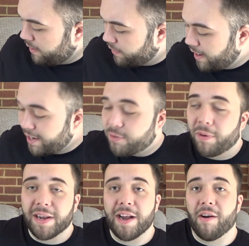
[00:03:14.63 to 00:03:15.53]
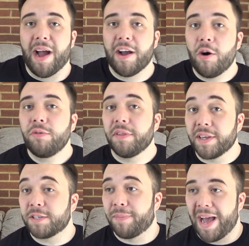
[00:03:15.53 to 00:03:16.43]
The next one here. I owned
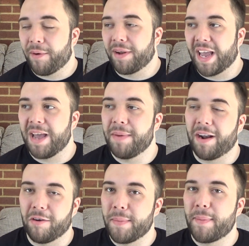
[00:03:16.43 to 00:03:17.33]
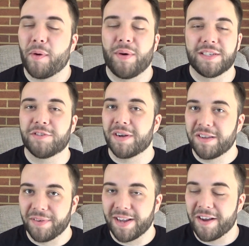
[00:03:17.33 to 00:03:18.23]
this back when it came out. I remember it went straight
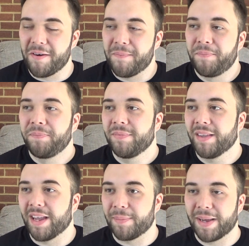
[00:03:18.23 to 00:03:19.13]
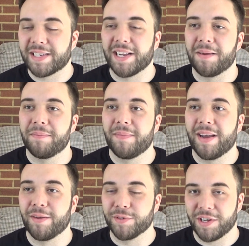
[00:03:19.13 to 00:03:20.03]
to video. And I picked it up,
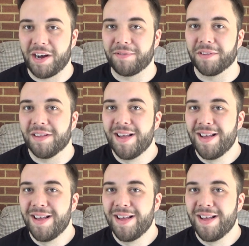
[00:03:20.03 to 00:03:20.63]
and it was awful.